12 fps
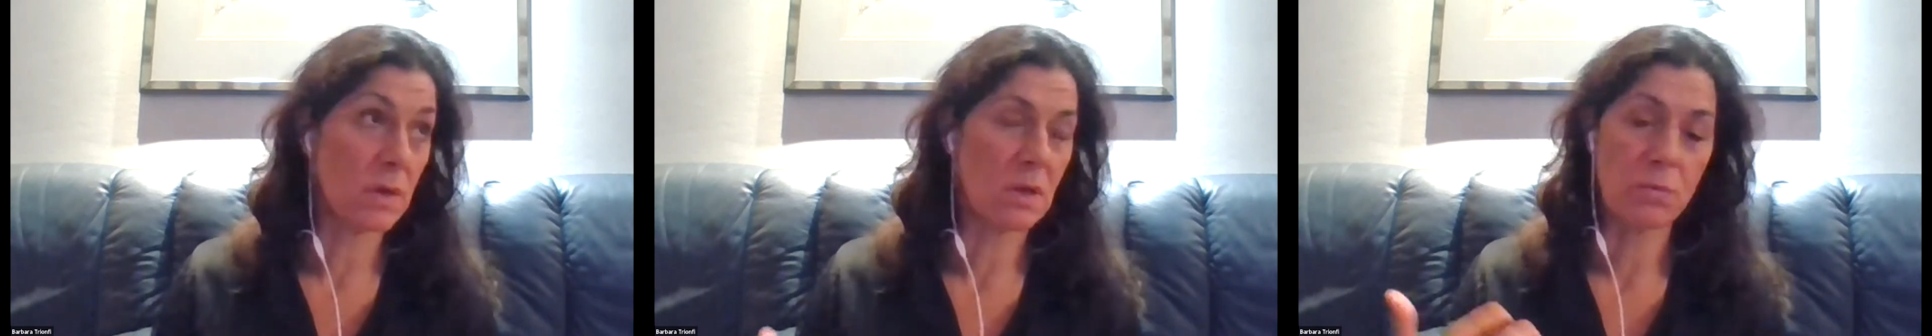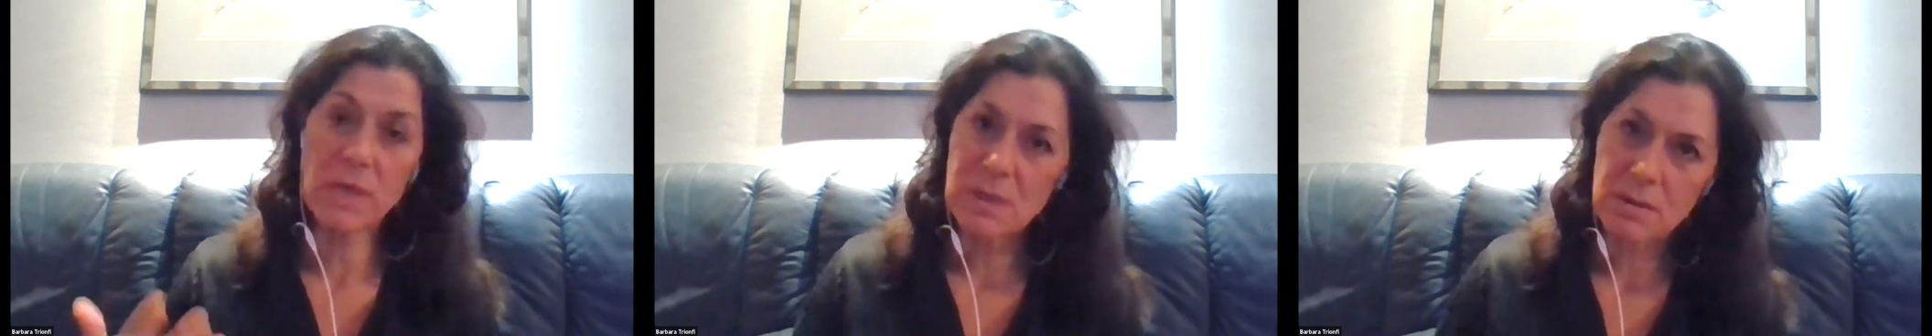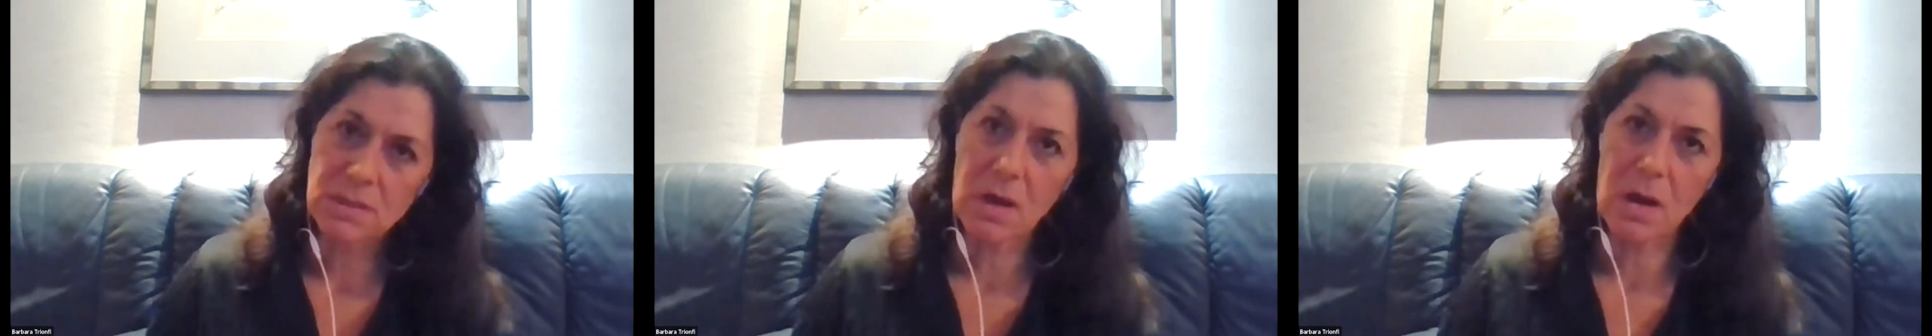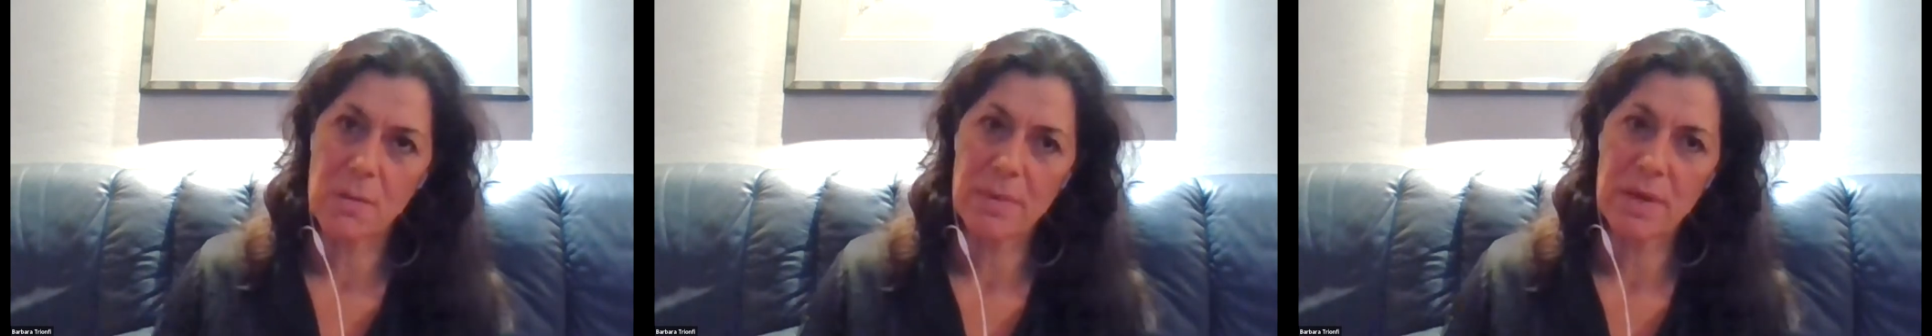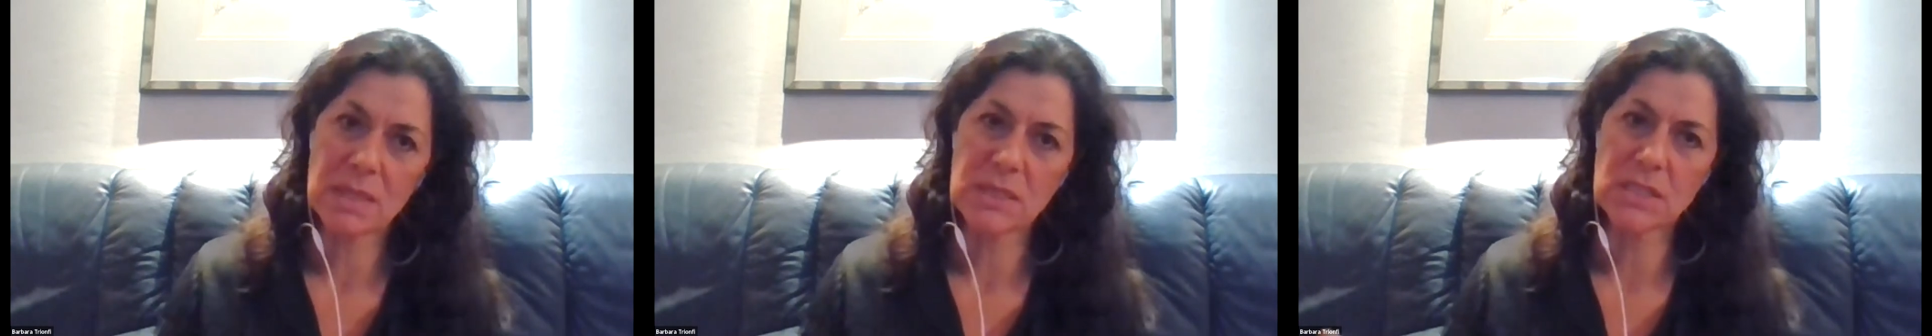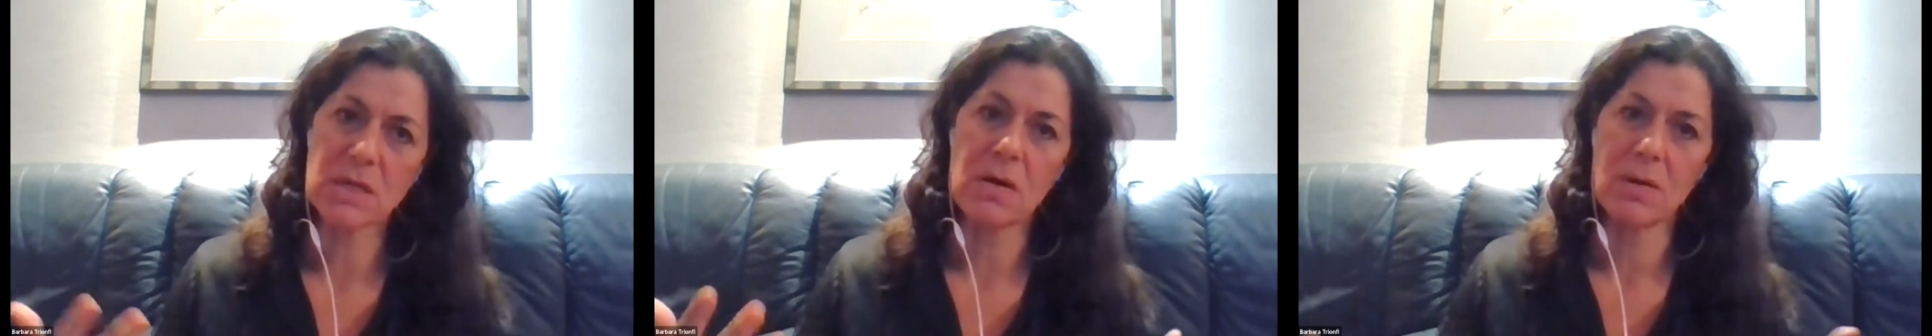readers'
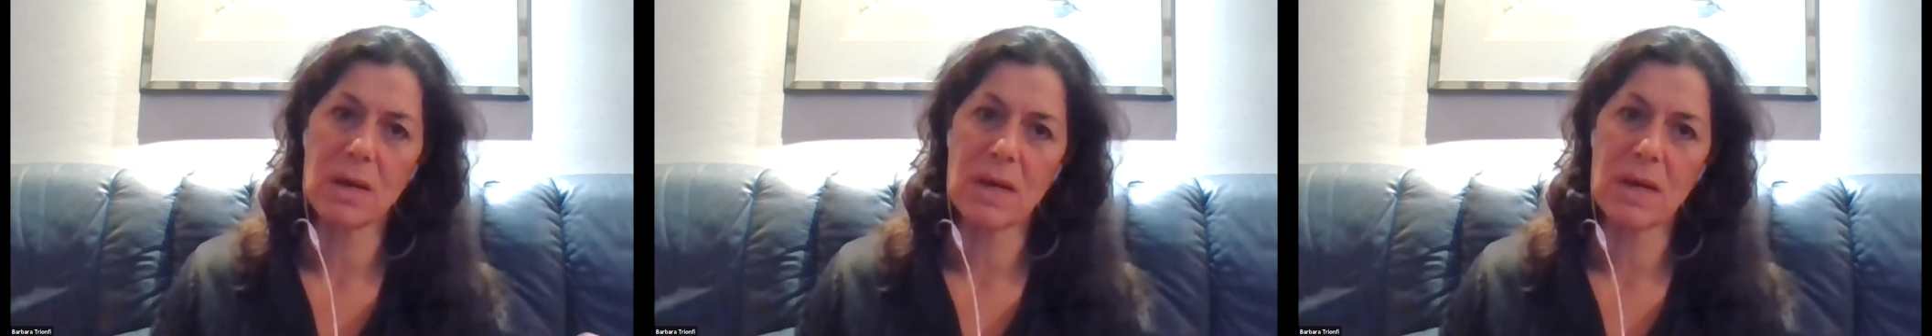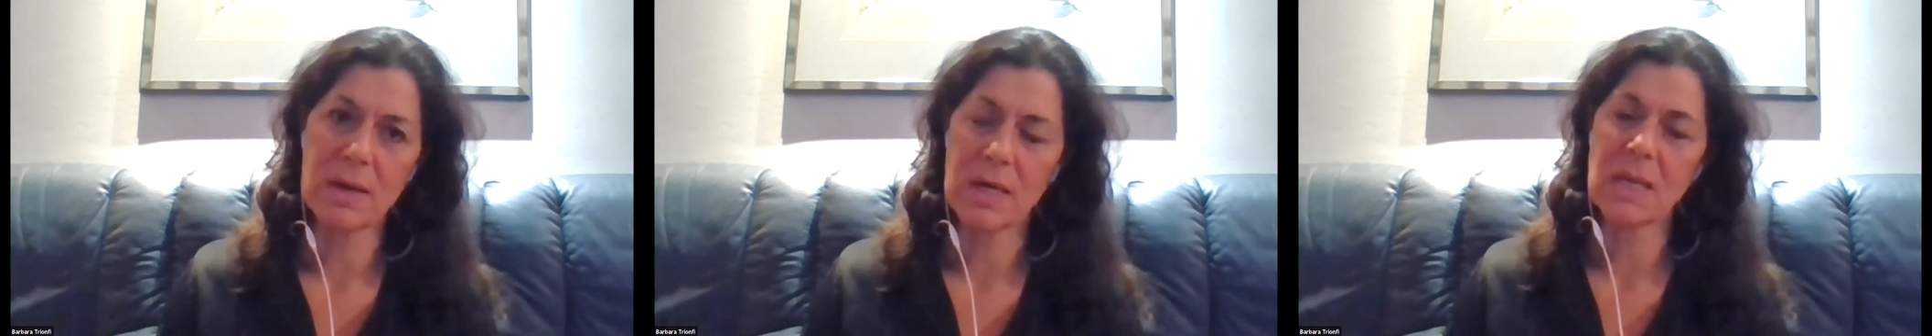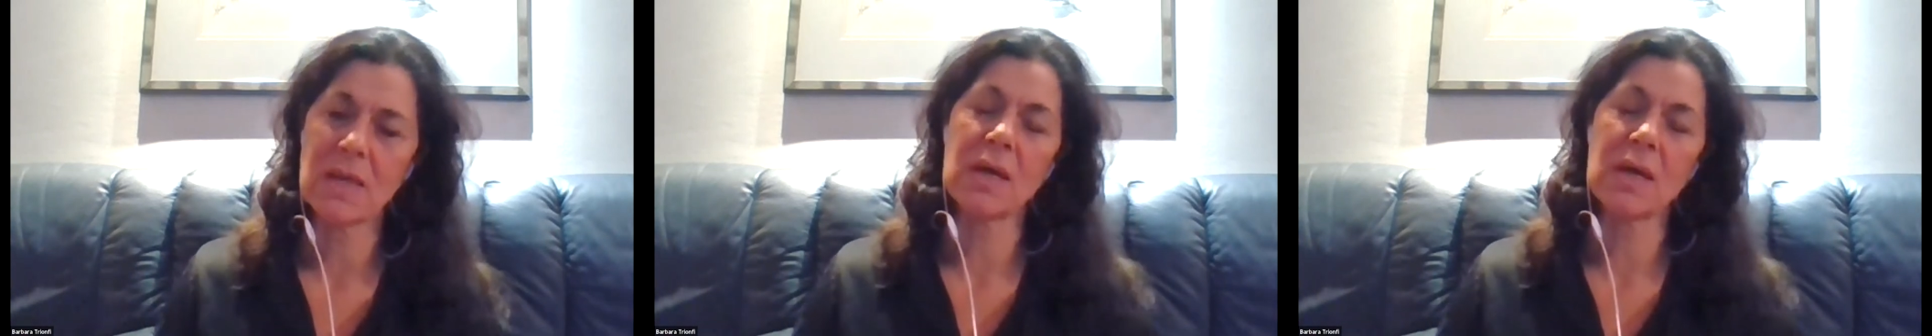comments online,